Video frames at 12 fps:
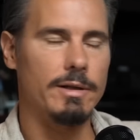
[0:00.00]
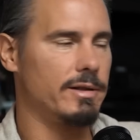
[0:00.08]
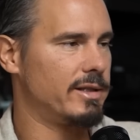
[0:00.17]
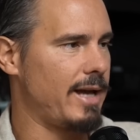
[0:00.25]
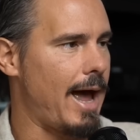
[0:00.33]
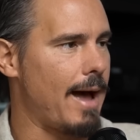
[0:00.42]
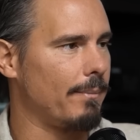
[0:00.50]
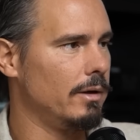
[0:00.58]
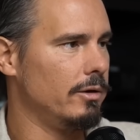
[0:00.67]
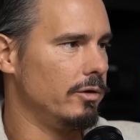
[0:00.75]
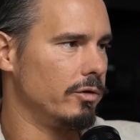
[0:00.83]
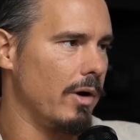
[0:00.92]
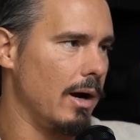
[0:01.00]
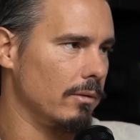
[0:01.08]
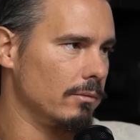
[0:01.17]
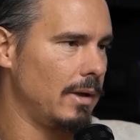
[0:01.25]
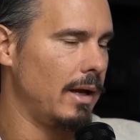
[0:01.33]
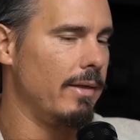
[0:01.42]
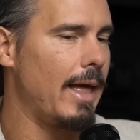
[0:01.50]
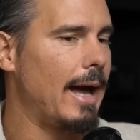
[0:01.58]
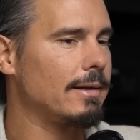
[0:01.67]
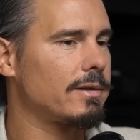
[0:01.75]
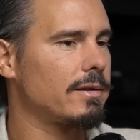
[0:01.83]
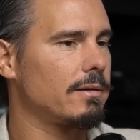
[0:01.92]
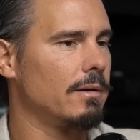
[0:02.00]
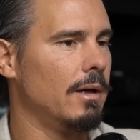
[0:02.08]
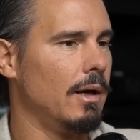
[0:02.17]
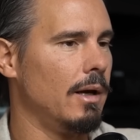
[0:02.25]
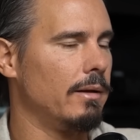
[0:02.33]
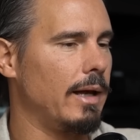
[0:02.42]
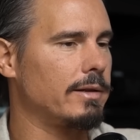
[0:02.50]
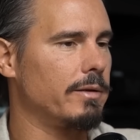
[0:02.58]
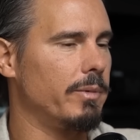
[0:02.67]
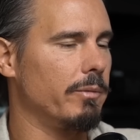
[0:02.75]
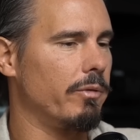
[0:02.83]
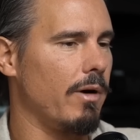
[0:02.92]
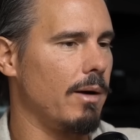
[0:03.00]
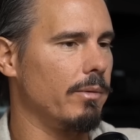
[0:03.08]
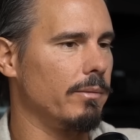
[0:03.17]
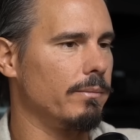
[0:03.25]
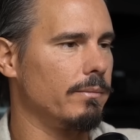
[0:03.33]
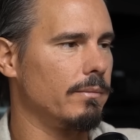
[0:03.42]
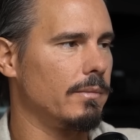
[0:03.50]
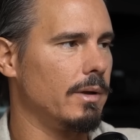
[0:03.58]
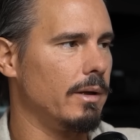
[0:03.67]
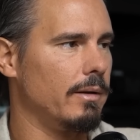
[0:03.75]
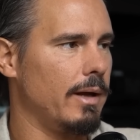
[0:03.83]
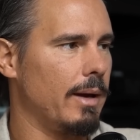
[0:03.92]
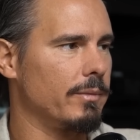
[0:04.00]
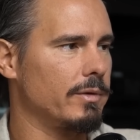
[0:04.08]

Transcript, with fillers: get zapped and you drown, and that's that's a big problem in the